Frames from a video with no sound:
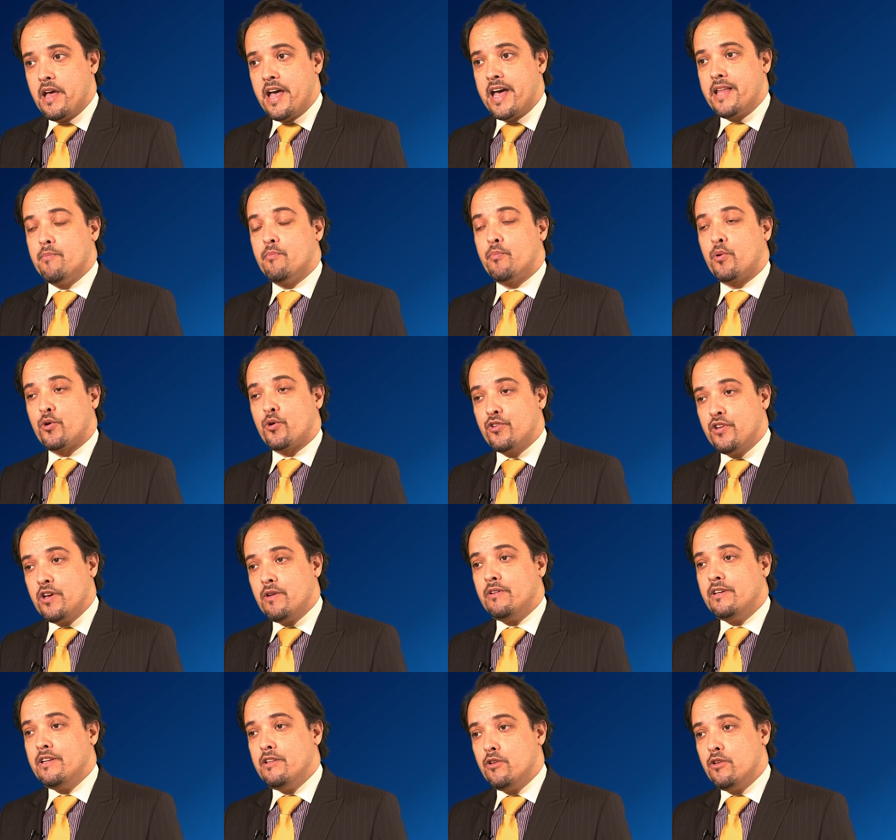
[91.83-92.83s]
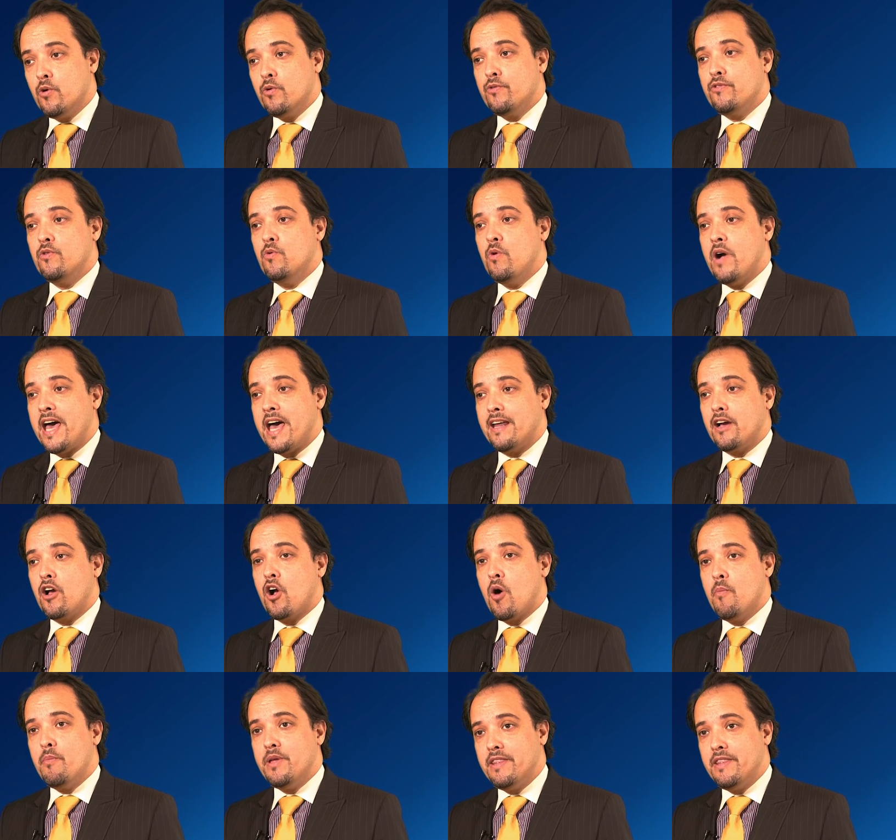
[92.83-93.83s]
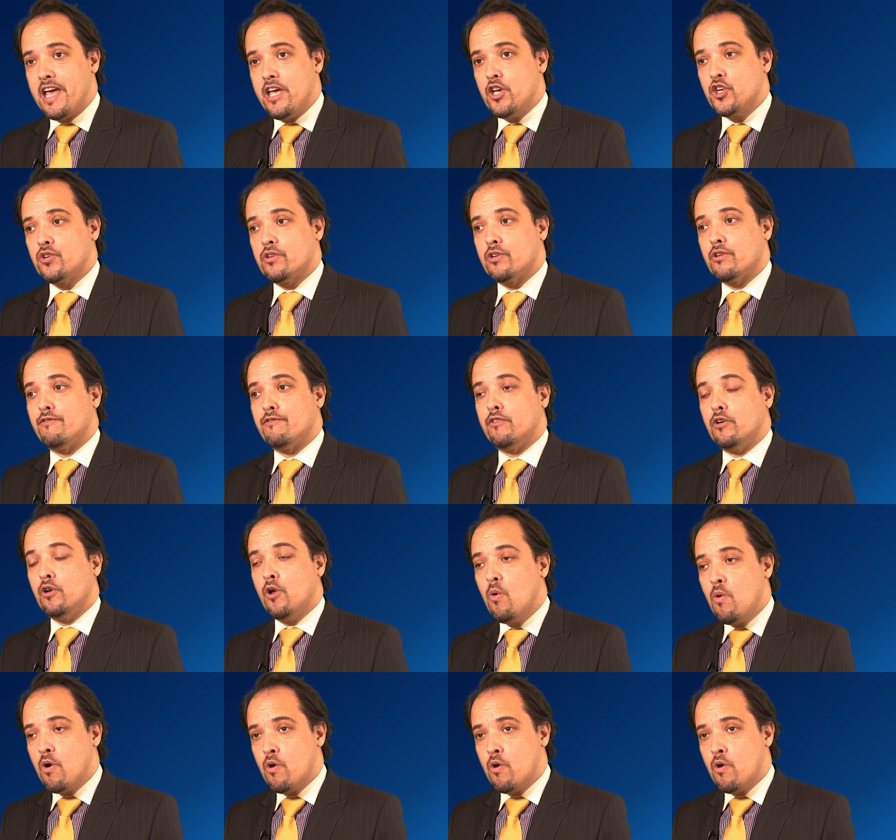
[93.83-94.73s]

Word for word: and particularly those who had a combination of low